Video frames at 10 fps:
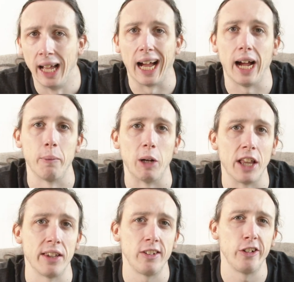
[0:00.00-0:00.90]

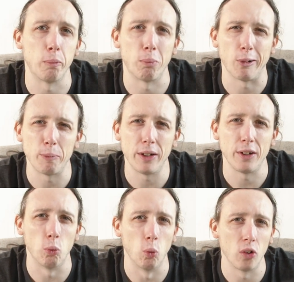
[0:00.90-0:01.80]
And then you'll
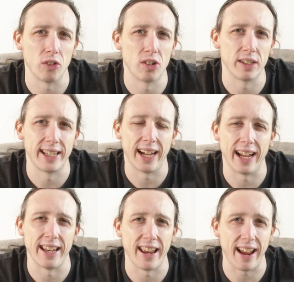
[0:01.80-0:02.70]
probably want to get
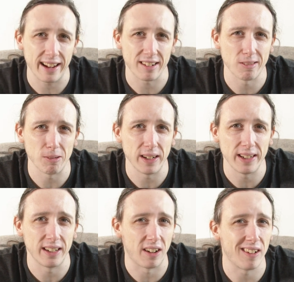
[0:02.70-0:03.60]
an
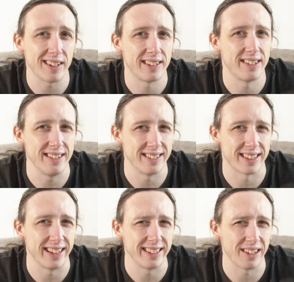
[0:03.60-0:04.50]
x-ray. I
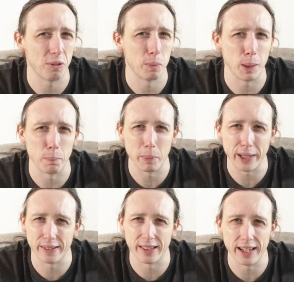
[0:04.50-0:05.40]
didn't think that would be a
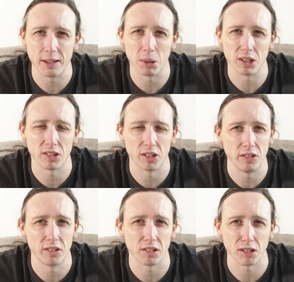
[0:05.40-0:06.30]
big thing, but as
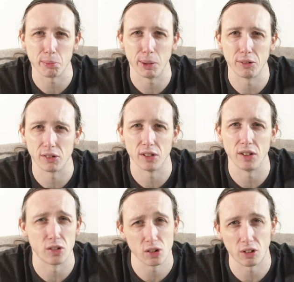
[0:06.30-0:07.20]
soon as I spoke to
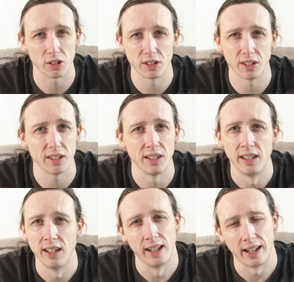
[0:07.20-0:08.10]
the doctor,
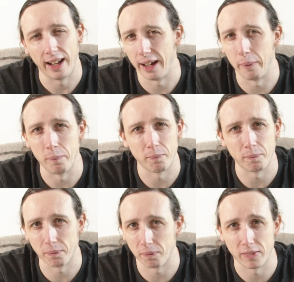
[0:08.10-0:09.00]

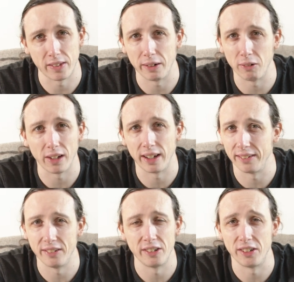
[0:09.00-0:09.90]
they were like,
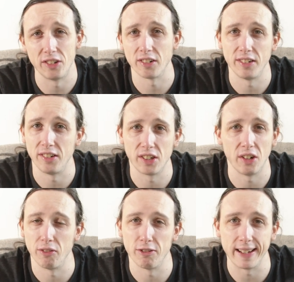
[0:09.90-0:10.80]
no, you just need to
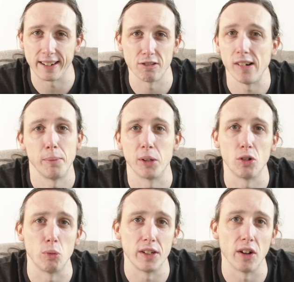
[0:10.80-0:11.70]
go in for an x-ray,
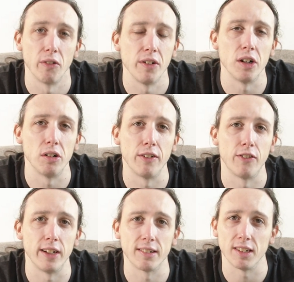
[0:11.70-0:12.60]
because we don't know if
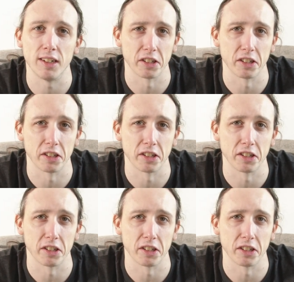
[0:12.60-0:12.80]
it's a